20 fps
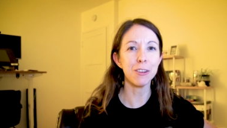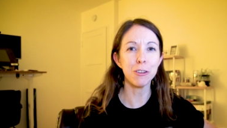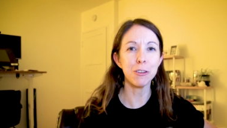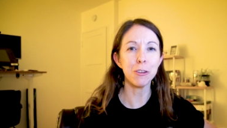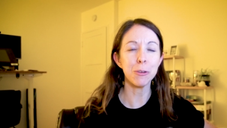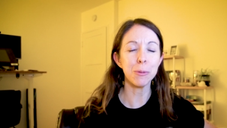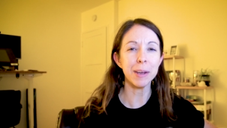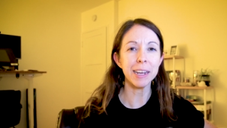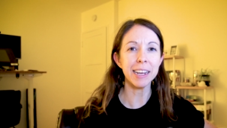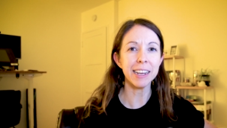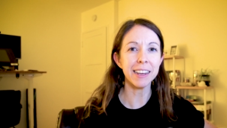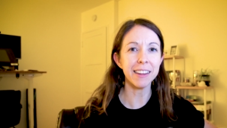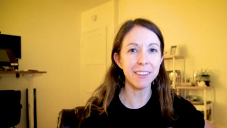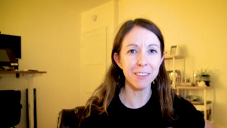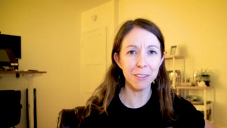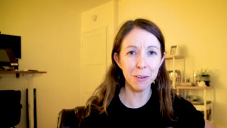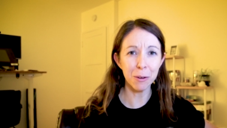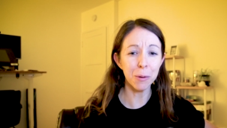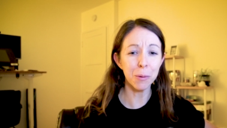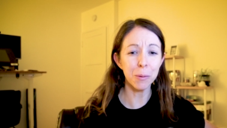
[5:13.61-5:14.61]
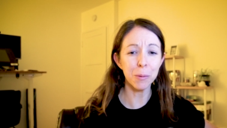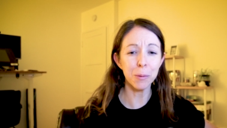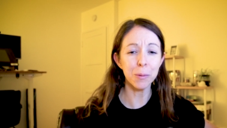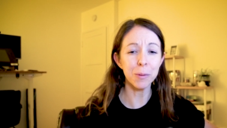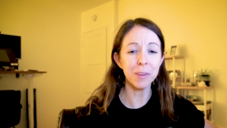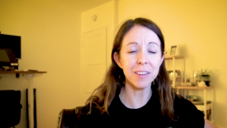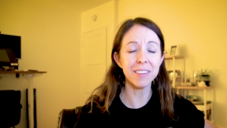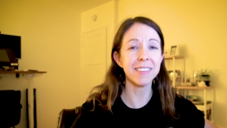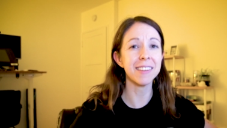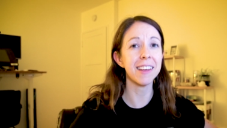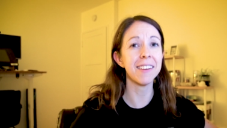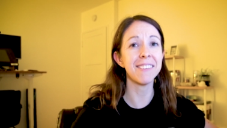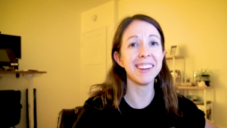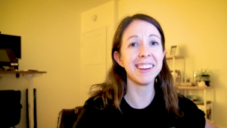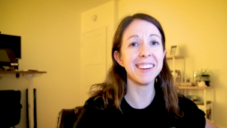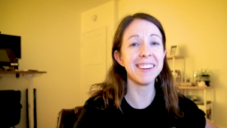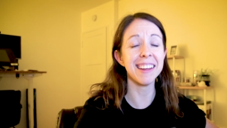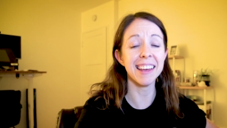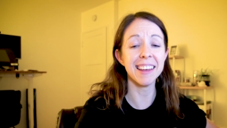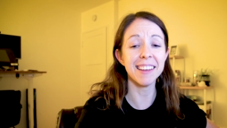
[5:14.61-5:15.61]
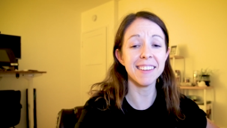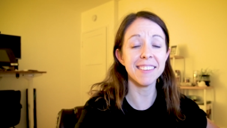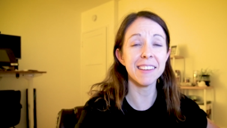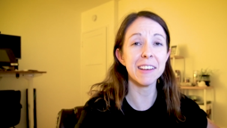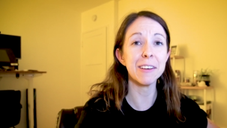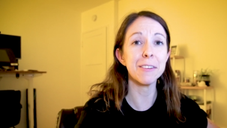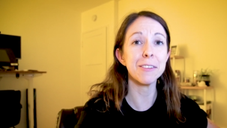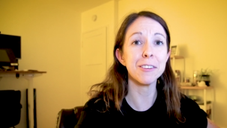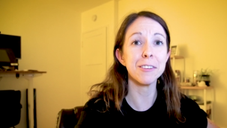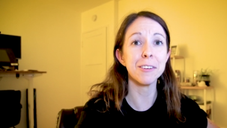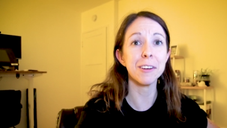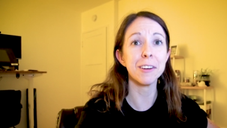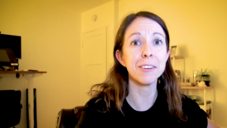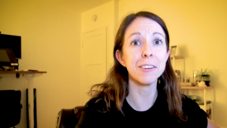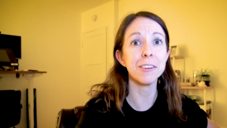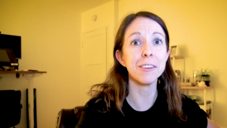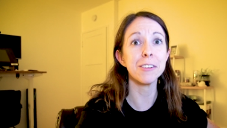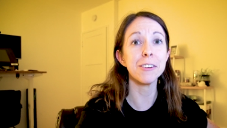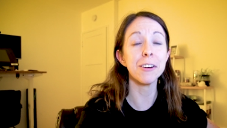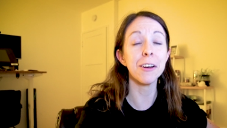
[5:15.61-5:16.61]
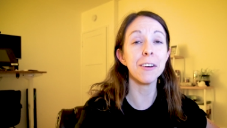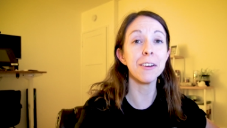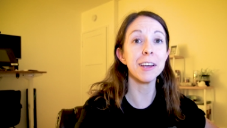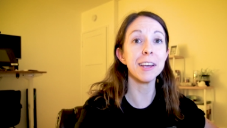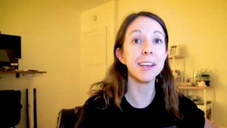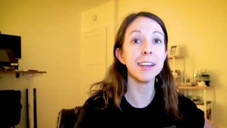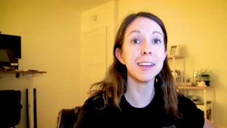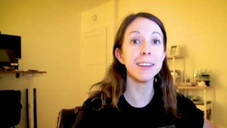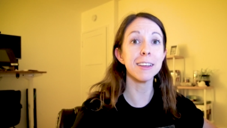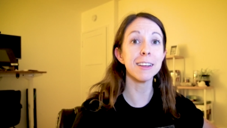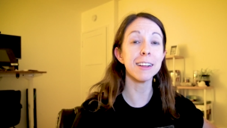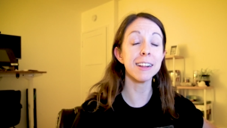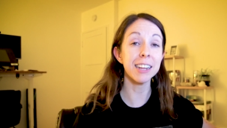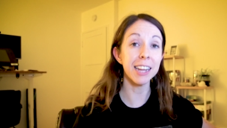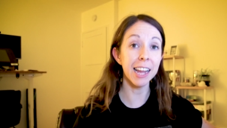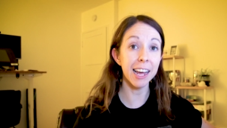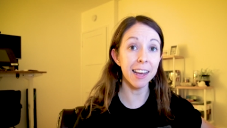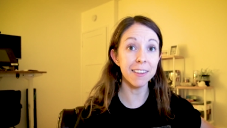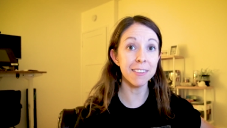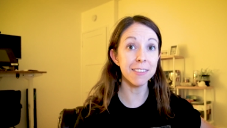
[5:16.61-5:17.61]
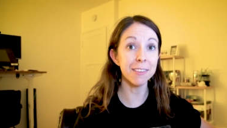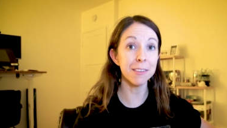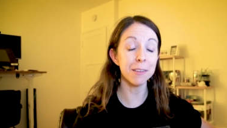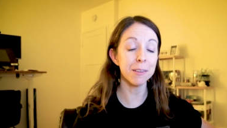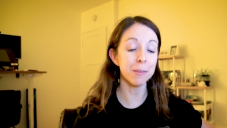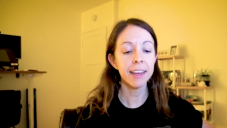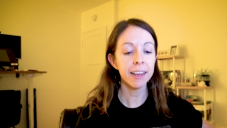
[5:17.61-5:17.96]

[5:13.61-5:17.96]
doing the whole 7 days of structure drawing class.